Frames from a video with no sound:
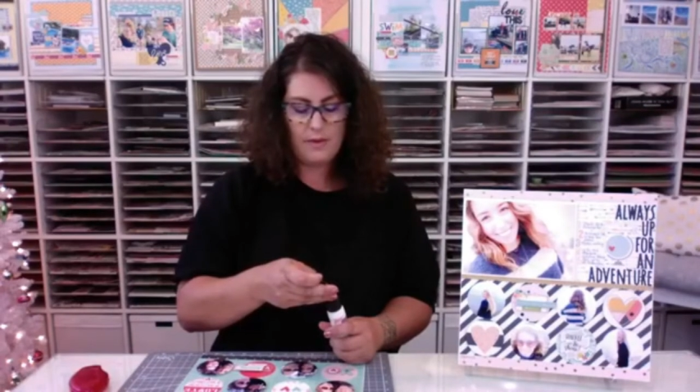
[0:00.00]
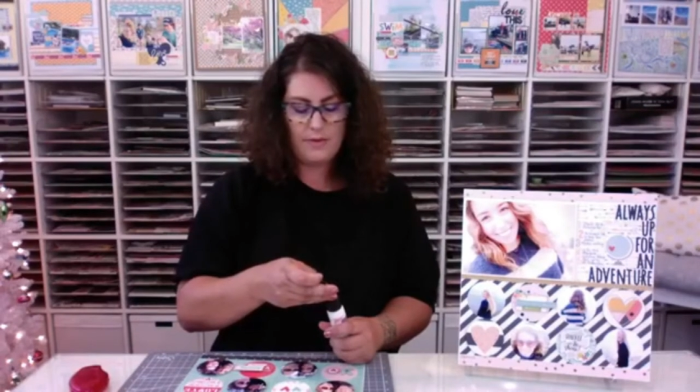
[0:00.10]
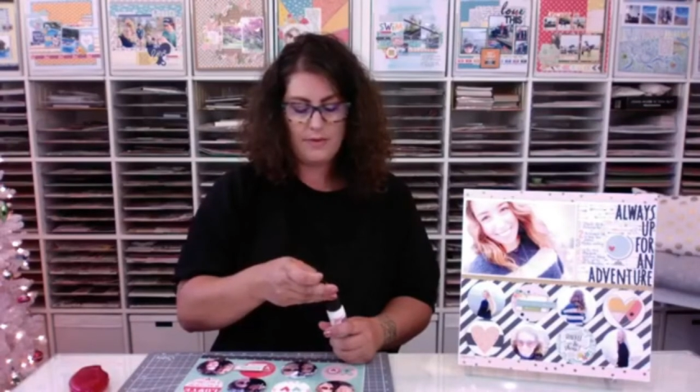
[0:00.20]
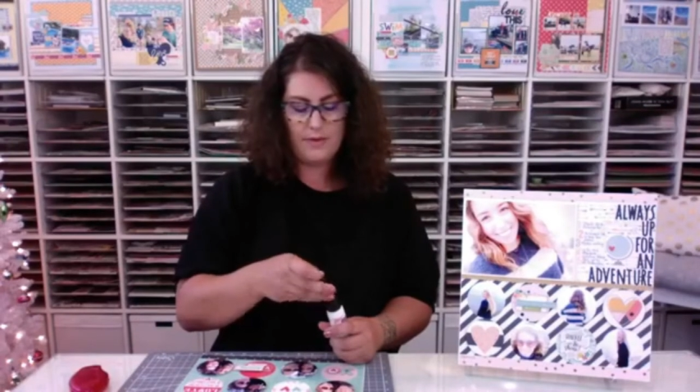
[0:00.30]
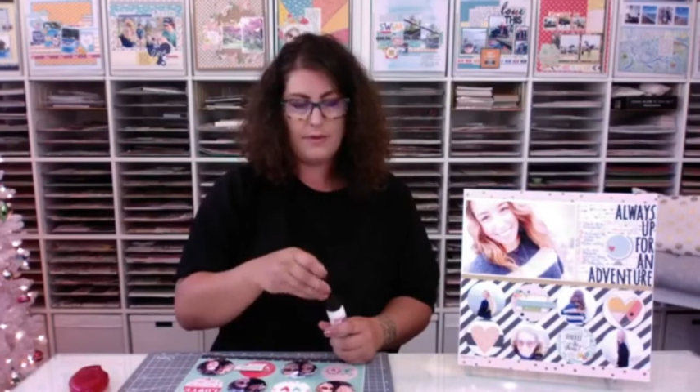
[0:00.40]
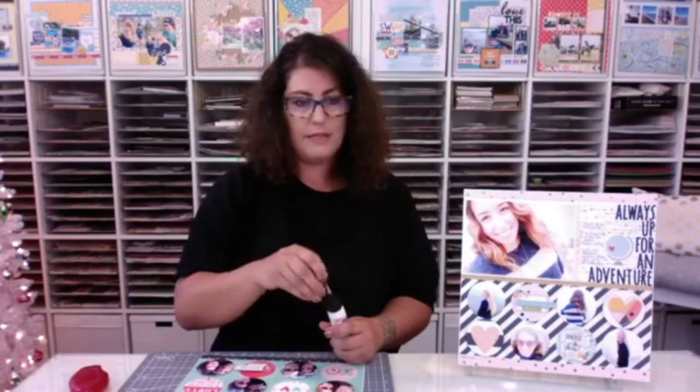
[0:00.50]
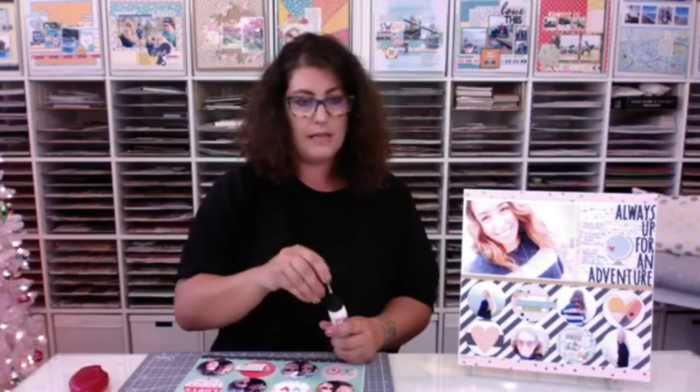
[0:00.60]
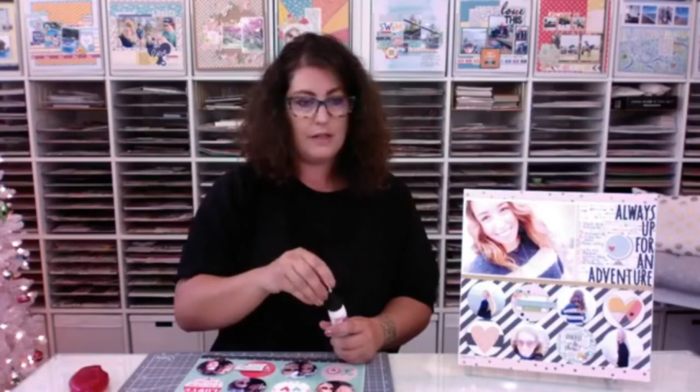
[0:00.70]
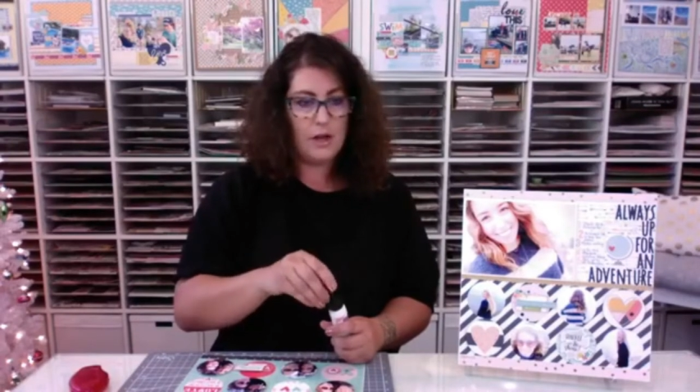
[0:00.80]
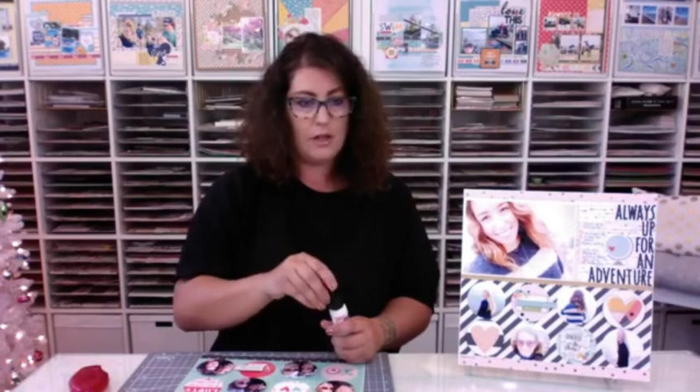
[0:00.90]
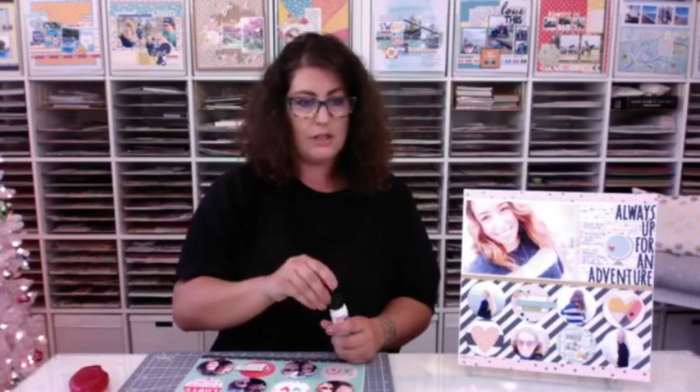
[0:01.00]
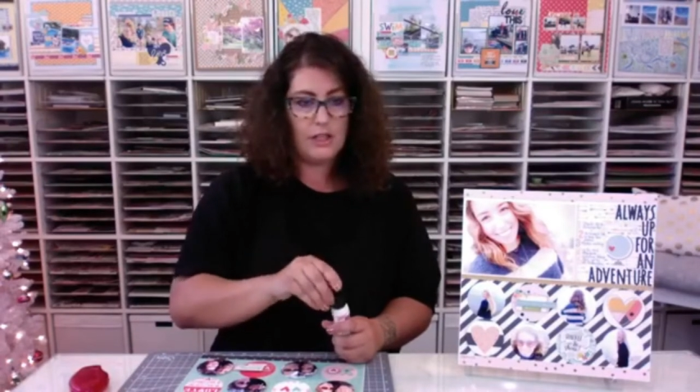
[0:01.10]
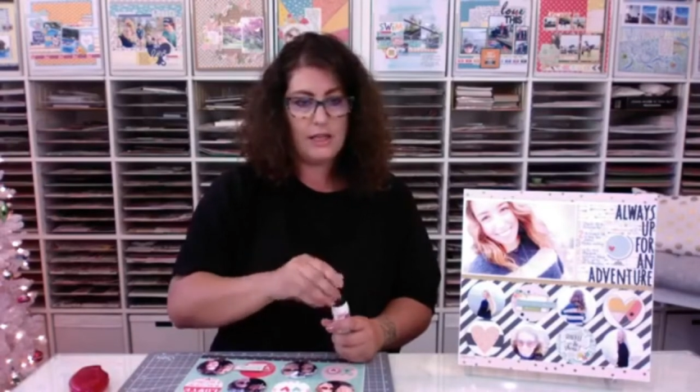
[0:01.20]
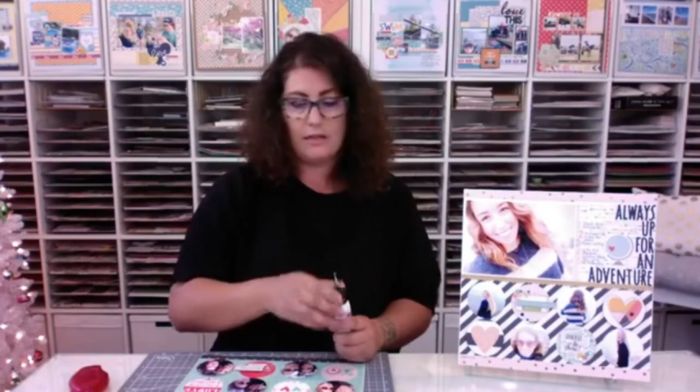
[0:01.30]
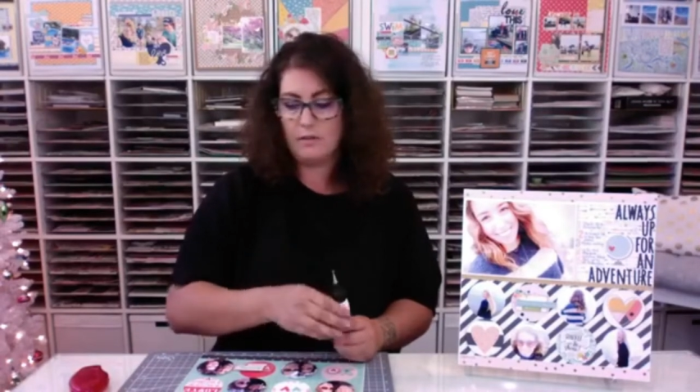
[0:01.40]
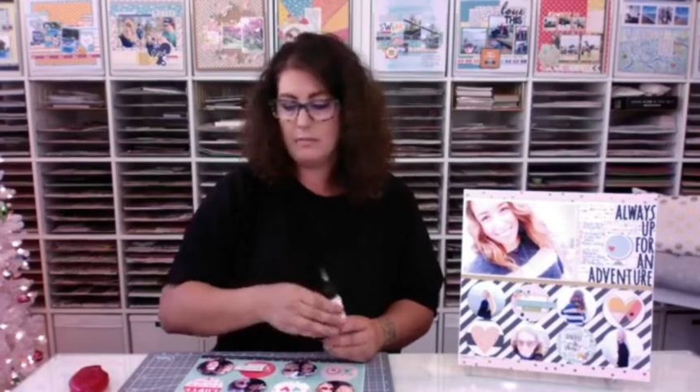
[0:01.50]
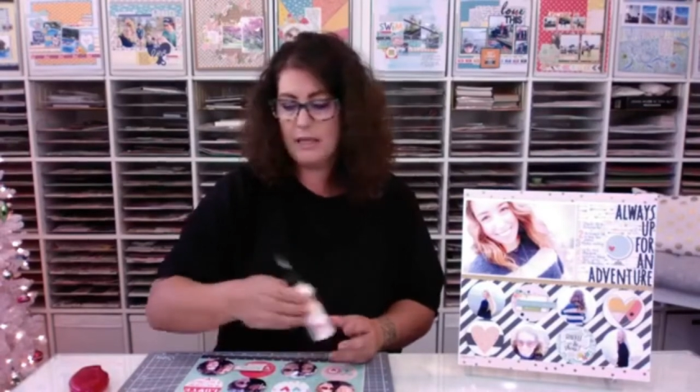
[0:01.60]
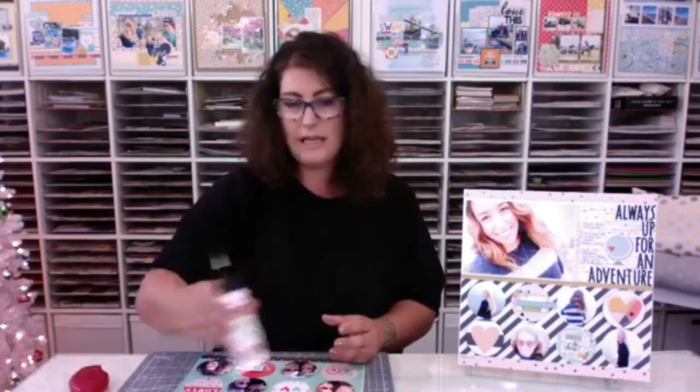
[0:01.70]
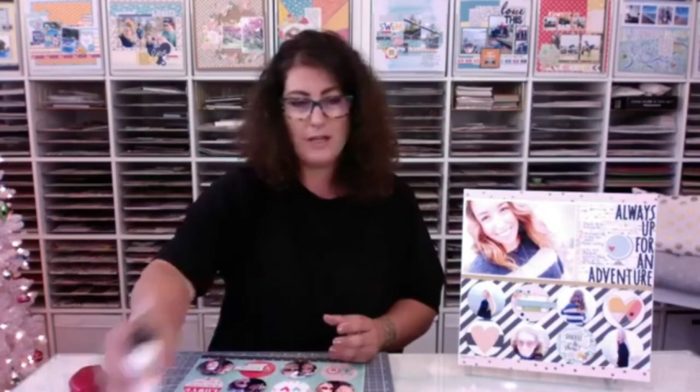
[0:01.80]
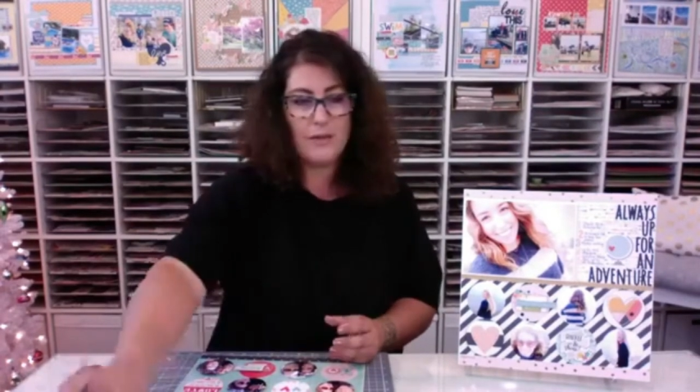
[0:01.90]
with technology.
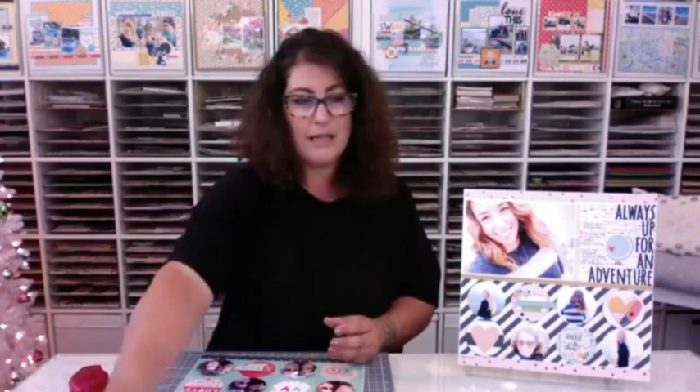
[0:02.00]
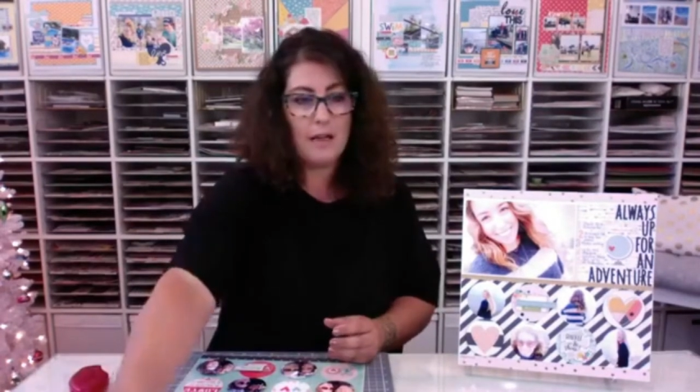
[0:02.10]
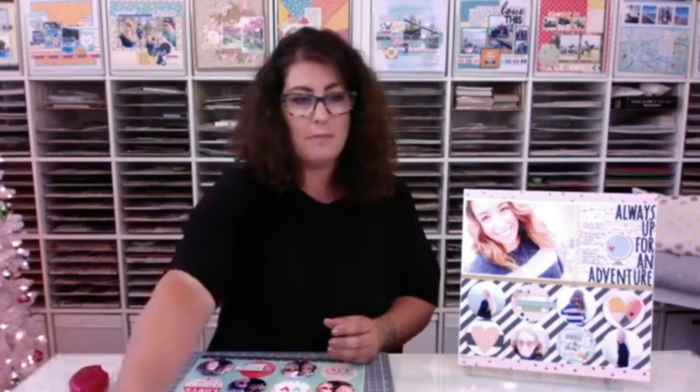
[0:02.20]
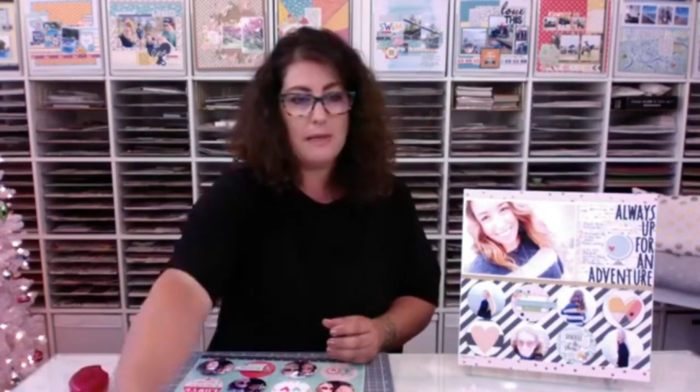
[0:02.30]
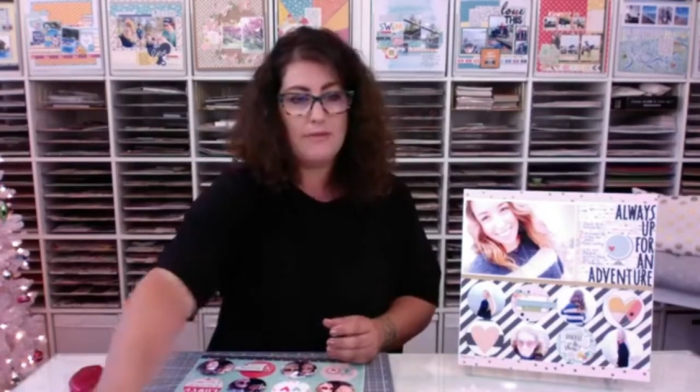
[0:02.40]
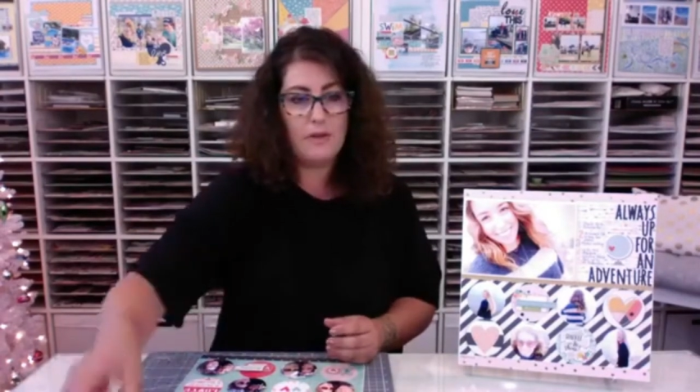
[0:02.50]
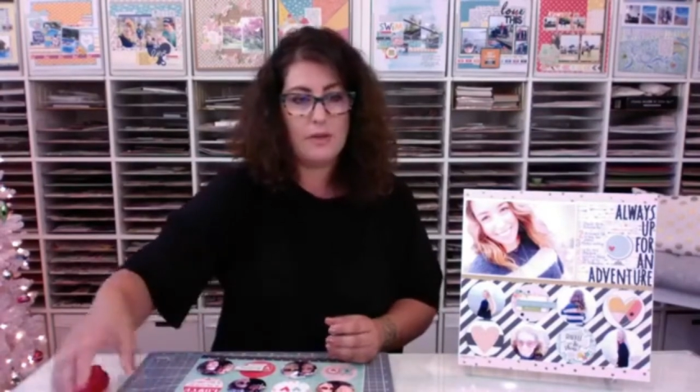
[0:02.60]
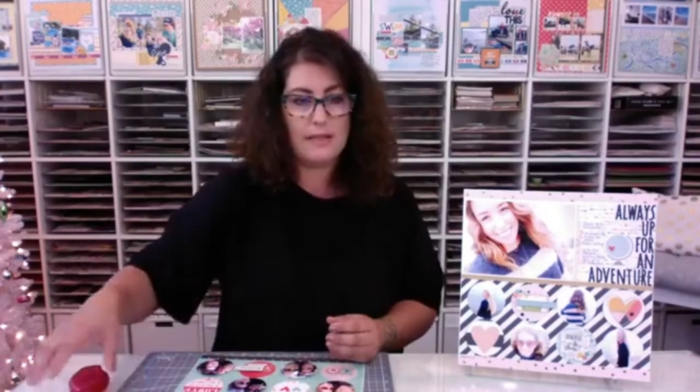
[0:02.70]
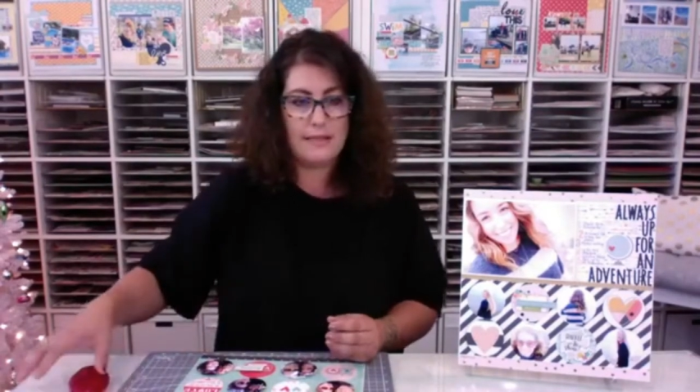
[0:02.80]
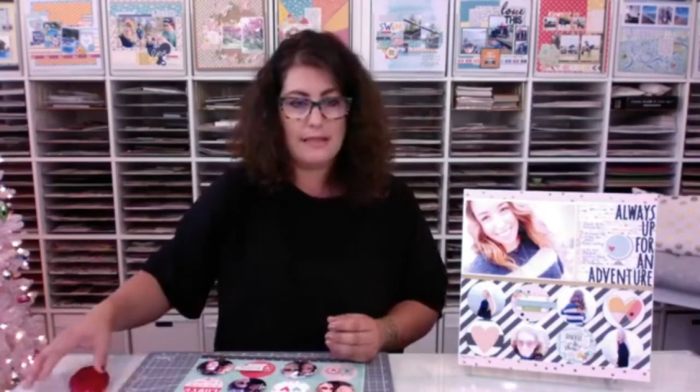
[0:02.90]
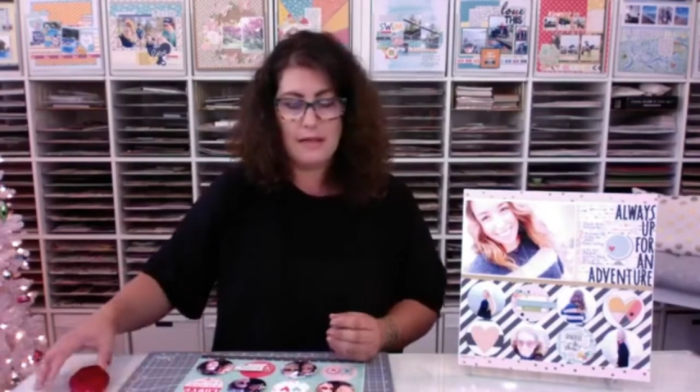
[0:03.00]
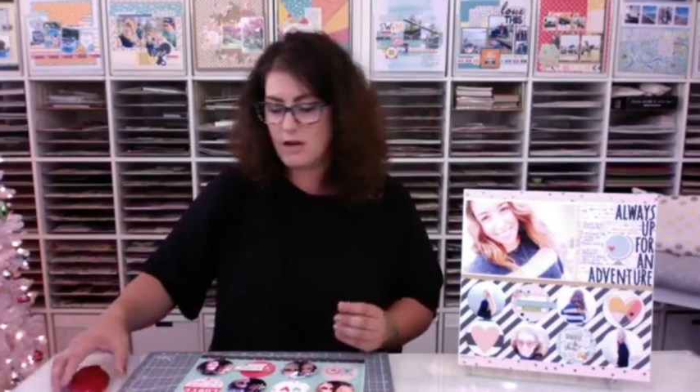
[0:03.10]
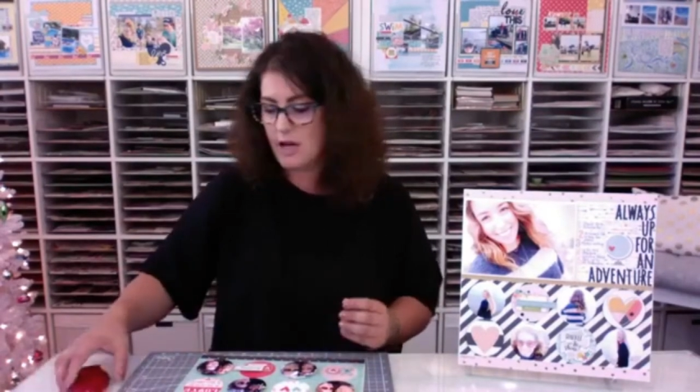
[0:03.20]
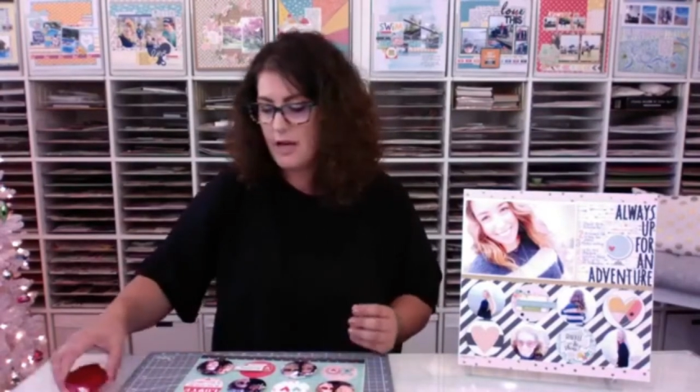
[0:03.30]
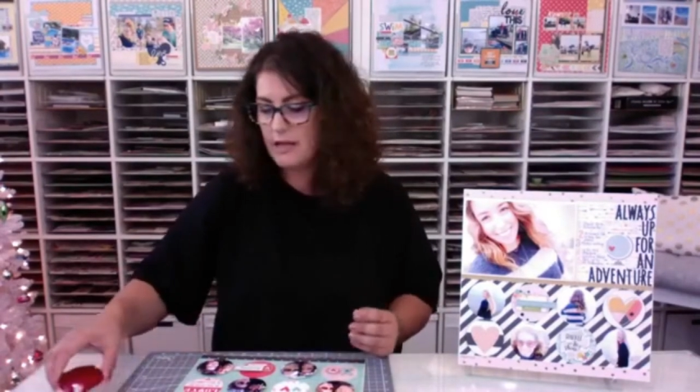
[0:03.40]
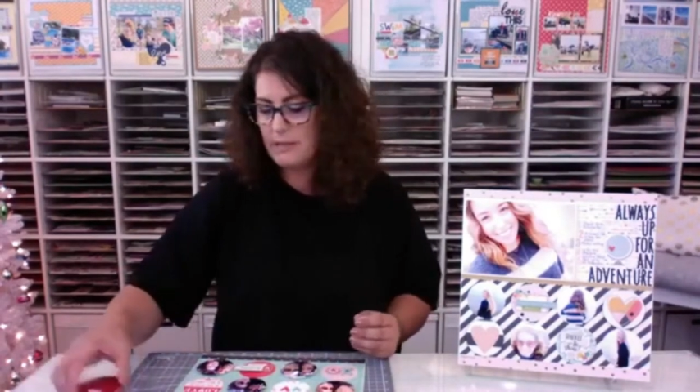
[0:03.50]
But can you tell me if you can see or not?